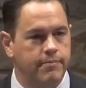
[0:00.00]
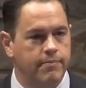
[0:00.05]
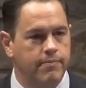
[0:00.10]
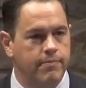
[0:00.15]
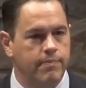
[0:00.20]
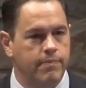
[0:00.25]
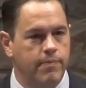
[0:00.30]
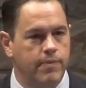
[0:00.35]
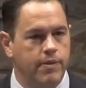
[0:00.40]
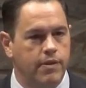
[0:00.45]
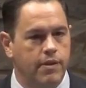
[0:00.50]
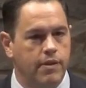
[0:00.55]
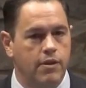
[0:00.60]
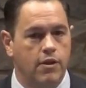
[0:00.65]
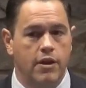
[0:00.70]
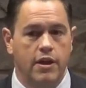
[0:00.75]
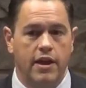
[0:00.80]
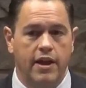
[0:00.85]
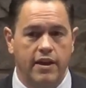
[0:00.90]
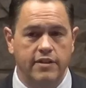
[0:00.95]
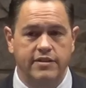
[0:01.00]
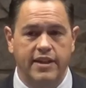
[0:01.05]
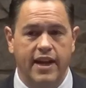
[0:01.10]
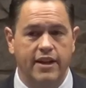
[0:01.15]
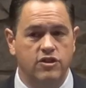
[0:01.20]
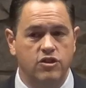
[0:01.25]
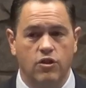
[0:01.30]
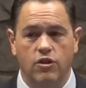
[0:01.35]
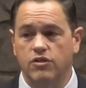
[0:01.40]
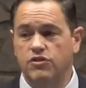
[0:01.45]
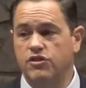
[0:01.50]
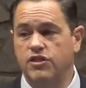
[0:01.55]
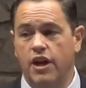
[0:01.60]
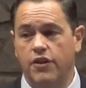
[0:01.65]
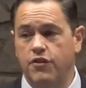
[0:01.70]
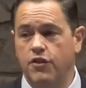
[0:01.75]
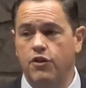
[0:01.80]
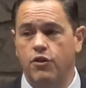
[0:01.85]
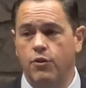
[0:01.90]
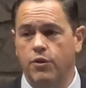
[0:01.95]
His answer has nothing to do with Moses.
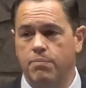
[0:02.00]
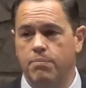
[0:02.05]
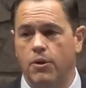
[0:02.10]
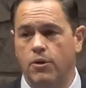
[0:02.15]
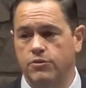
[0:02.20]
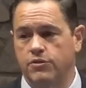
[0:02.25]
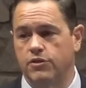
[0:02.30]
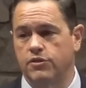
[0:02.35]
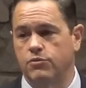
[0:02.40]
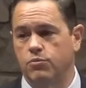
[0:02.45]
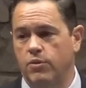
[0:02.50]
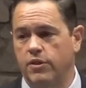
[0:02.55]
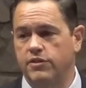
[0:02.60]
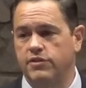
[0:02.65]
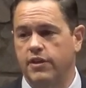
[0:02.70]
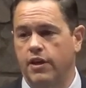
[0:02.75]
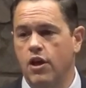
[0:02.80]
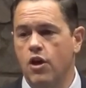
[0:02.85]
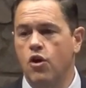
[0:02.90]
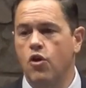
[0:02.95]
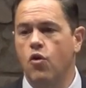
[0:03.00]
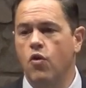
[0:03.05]
What is it? Who am I that I